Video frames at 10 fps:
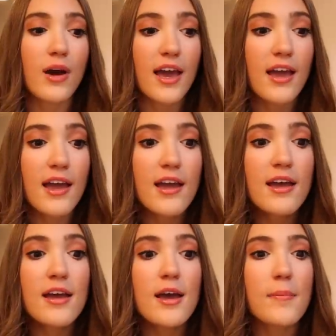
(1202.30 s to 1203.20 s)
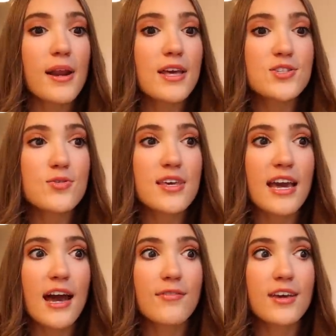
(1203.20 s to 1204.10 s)
way but I do think
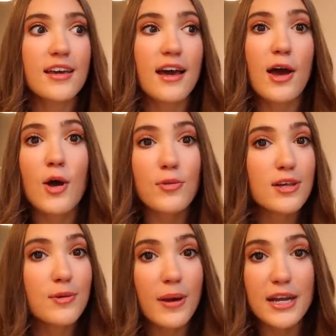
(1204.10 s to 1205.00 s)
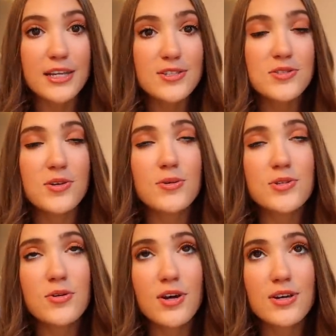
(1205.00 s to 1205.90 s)
having a healthy dependence is
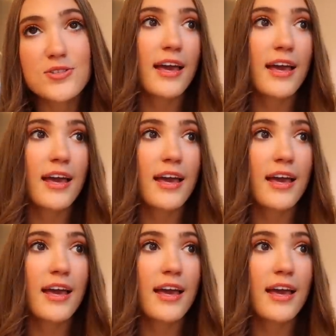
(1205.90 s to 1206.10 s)
also good.